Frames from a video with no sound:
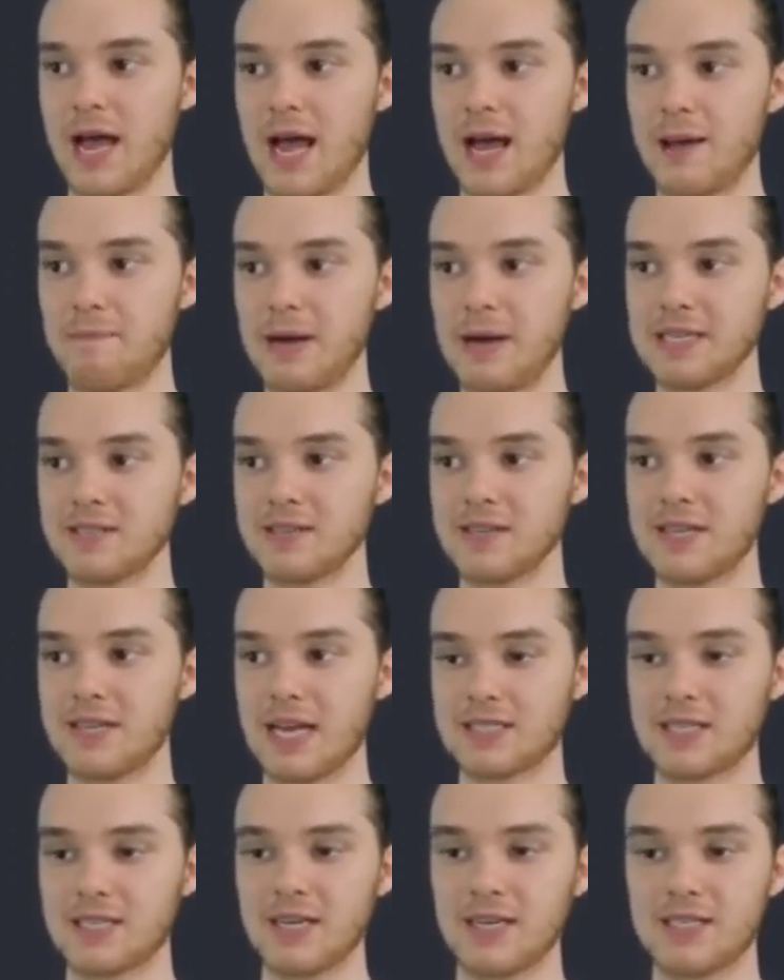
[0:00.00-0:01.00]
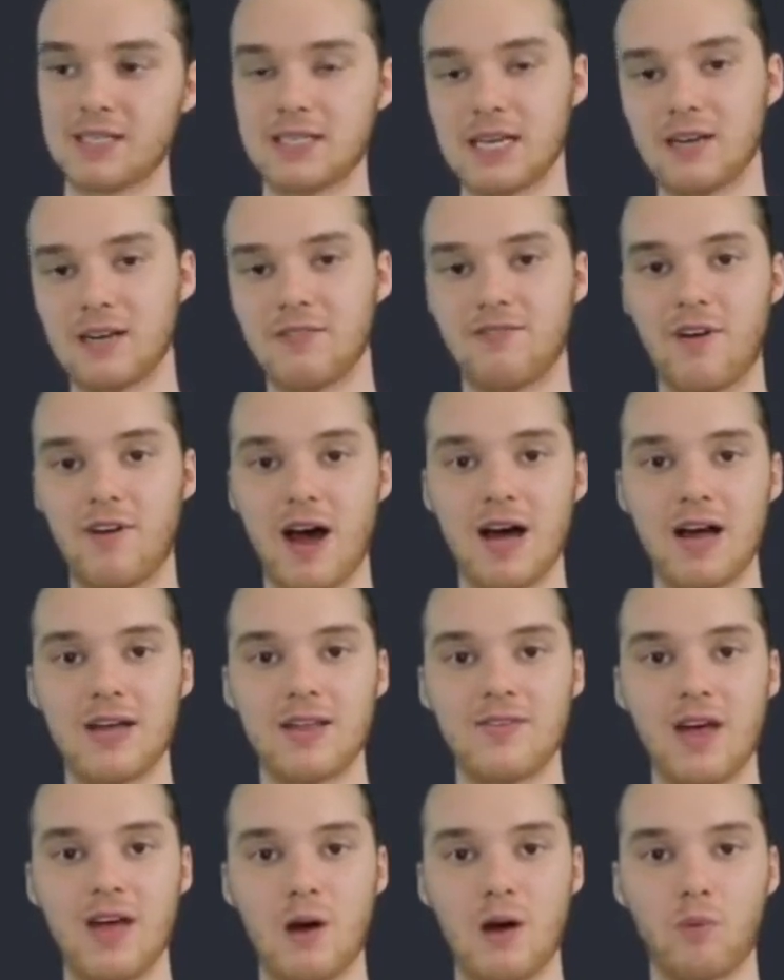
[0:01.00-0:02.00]
And basically that's gonna
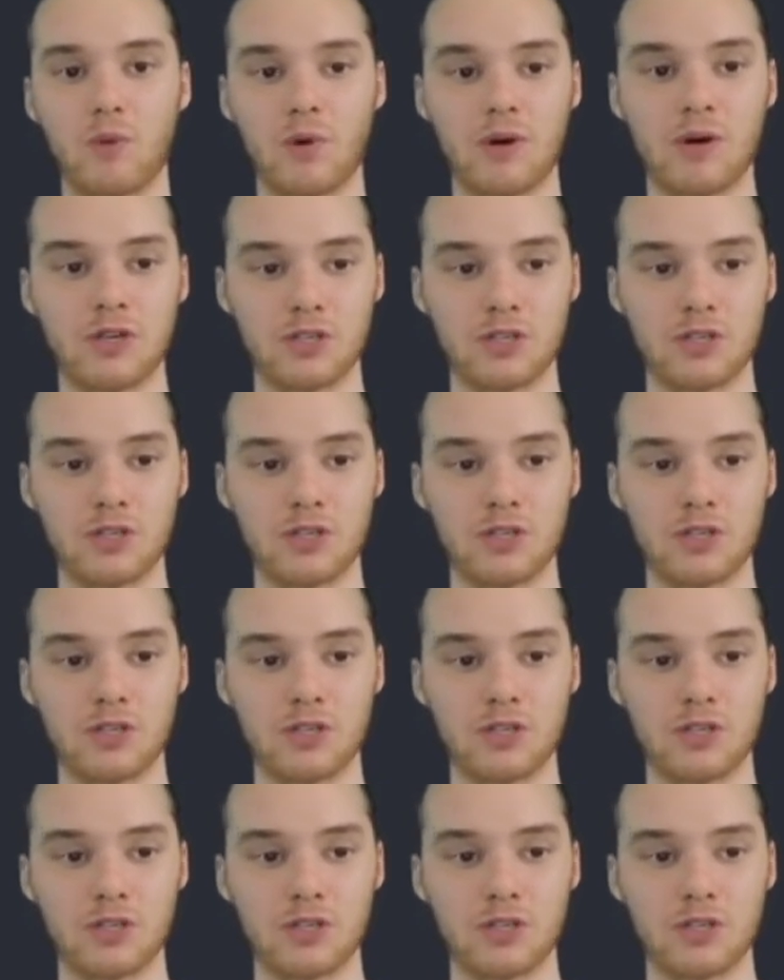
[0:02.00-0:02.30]
signify that we're